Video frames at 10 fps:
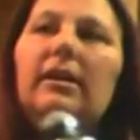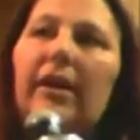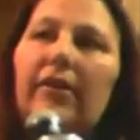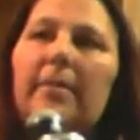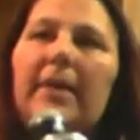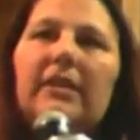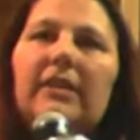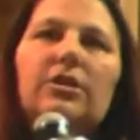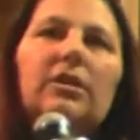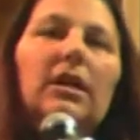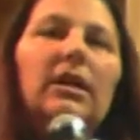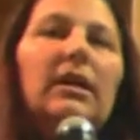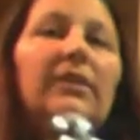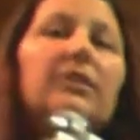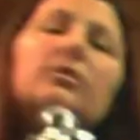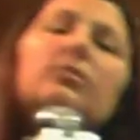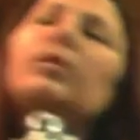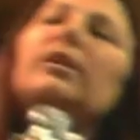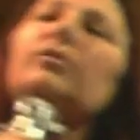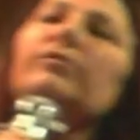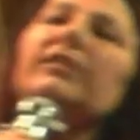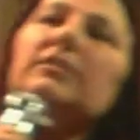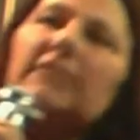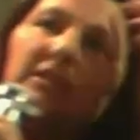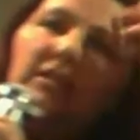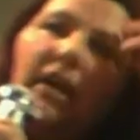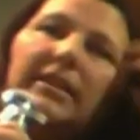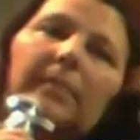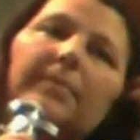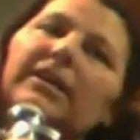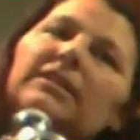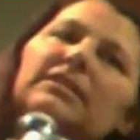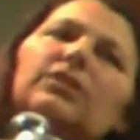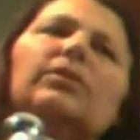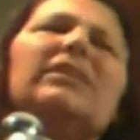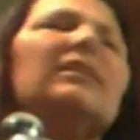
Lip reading: area manager, and this is one of the reasons I signed up, because I thought